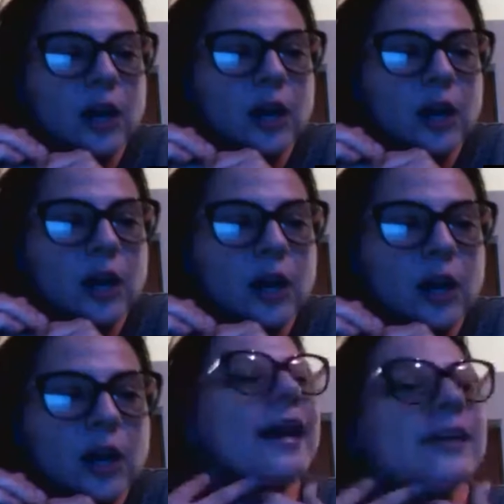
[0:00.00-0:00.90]
what the
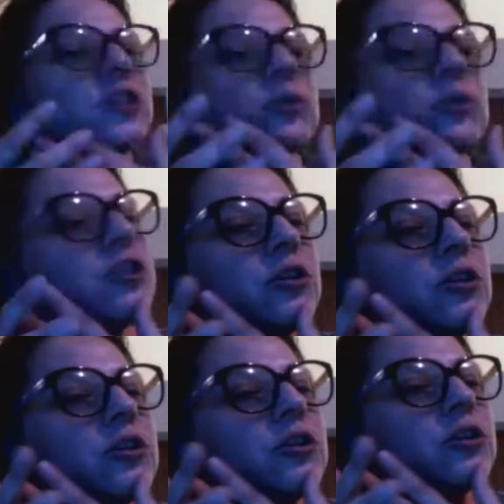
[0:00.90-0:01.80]
heck do you
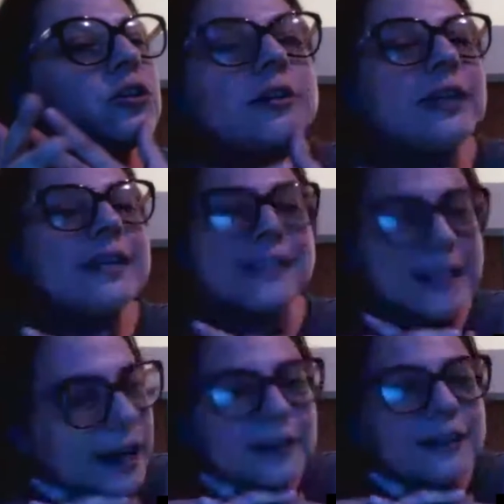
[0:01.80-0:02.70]
do
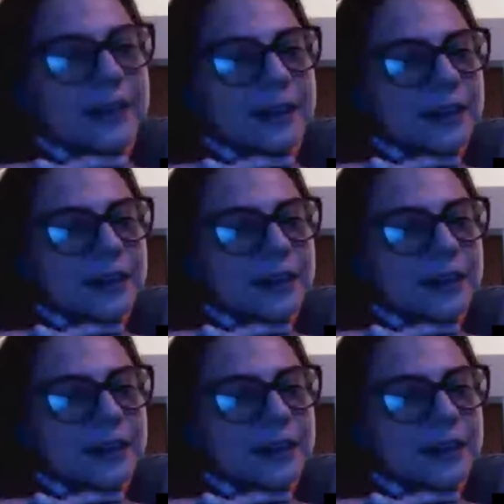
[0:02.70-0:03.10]
exactly?